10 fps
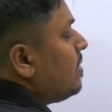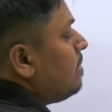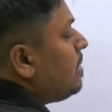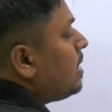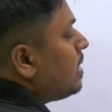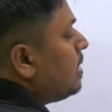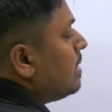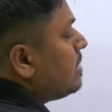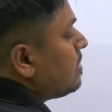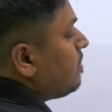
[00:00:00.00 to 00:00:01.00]
will be the
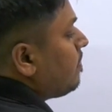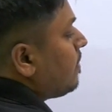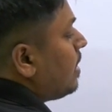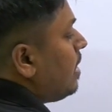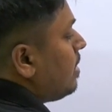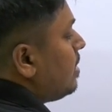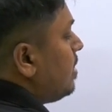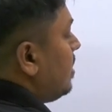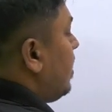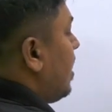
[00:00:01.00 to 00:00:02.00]
girls, right?
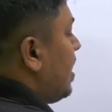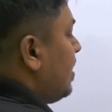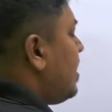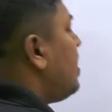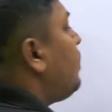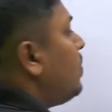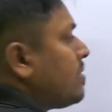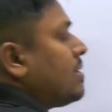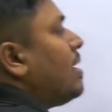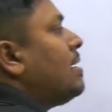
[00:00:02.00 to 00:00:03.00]
And then if you
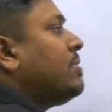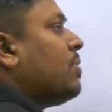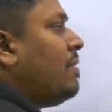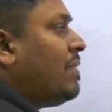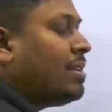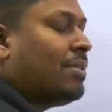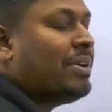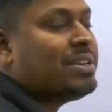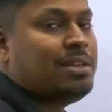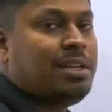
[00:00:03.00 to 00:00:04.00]
start solving the
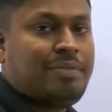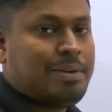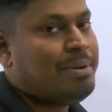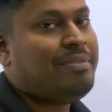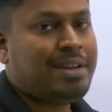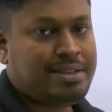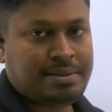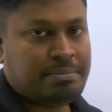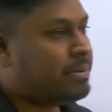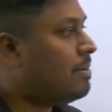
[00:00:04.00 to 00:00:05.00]
question, it will be very
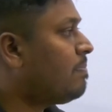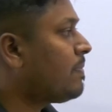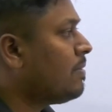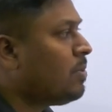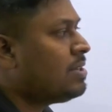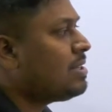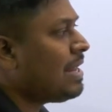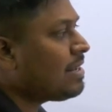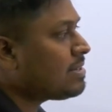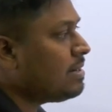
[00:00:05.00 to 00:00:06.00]
simple. What is the
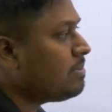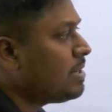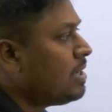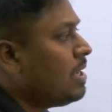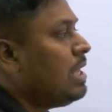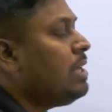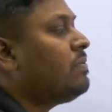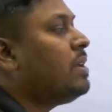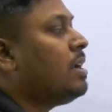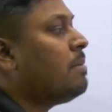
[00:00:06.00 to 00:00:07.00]
next step?
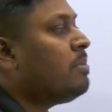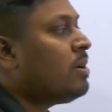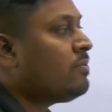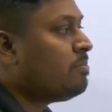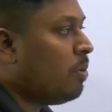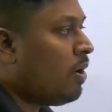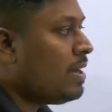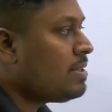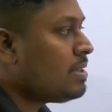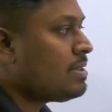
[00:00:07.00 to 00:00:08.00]
If the number of
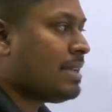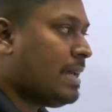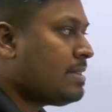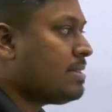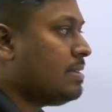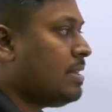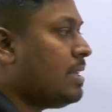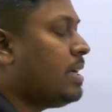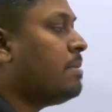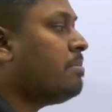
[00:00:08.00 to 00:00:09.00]
boys is X, then
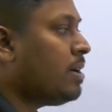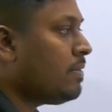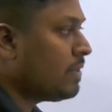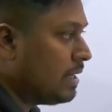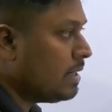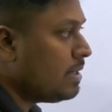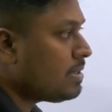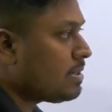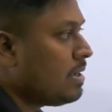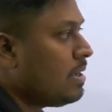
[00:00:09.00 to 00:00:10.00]
the number of
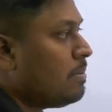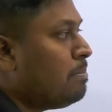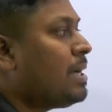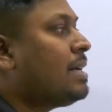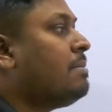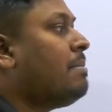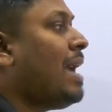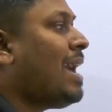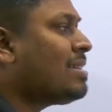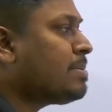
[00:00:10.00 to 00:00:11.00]
girls become
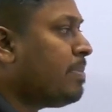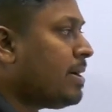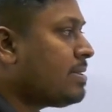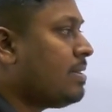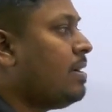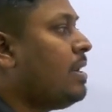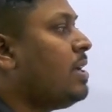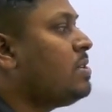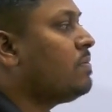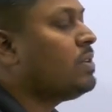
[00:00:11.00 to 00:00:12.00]
X
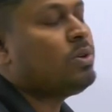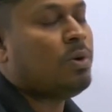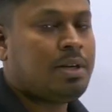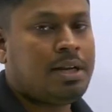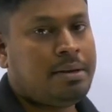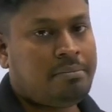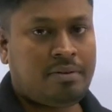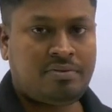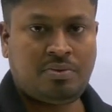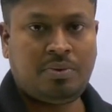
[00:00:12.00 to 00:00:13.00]
percentage of the total number
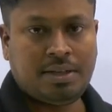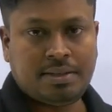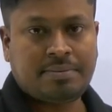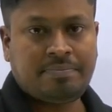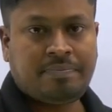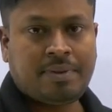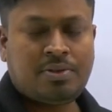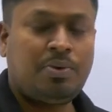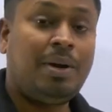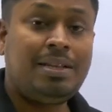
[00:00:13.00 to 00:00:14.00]
of students.
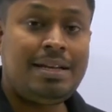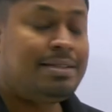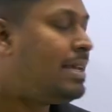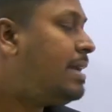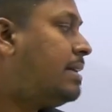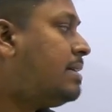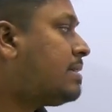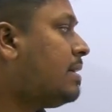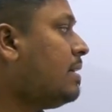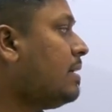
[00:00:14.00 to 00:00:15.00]
So what they are saying
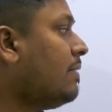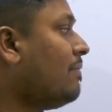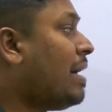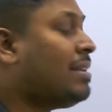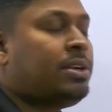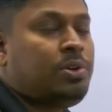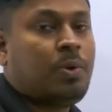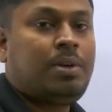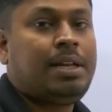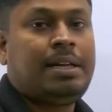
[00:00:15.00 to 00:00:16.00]
is, where the
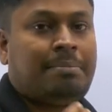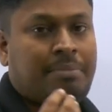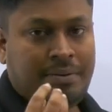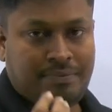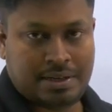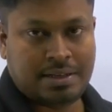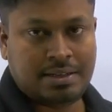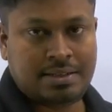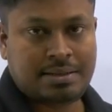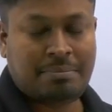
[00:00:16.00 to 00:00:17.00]
total number of
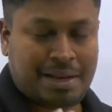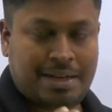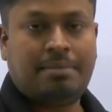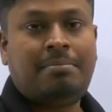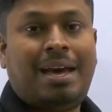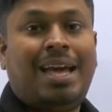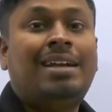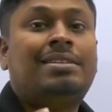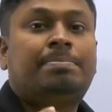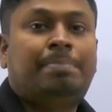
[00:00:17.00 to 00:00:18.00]
girls become
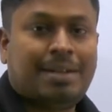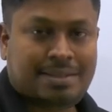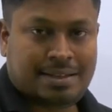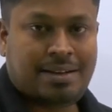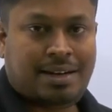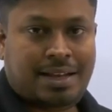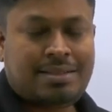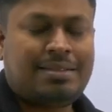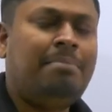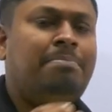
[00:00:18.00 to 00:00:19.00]
X percentage,
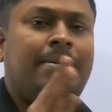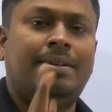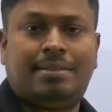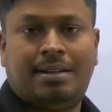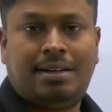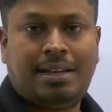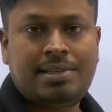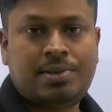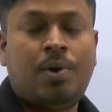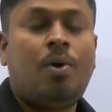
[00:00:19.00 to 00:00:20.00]
some
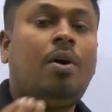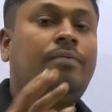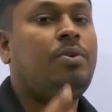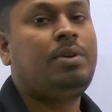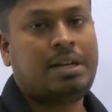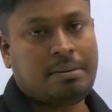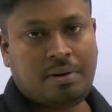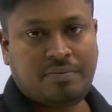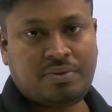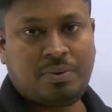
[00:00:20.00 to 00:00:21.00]
percentage of total number
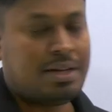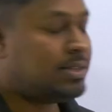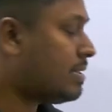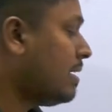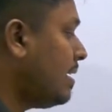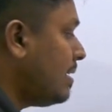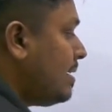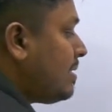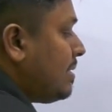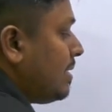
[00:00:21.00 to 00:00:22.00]
of students.
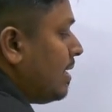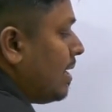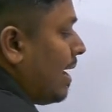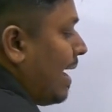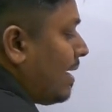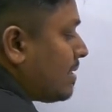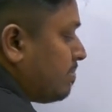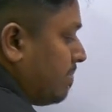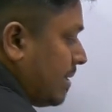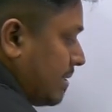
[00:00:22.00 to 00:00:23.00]
Just see, X
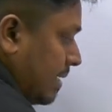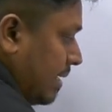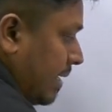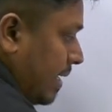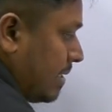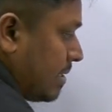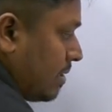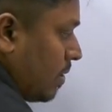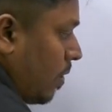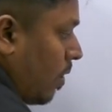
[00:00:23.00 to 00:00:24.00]
percentage
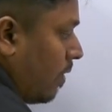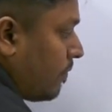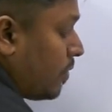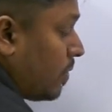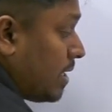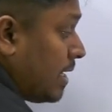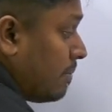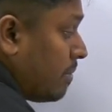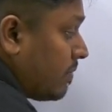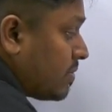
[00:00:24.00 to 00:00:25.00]
of total
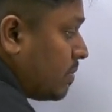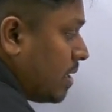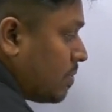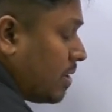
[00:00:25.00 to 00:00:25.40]
number of students.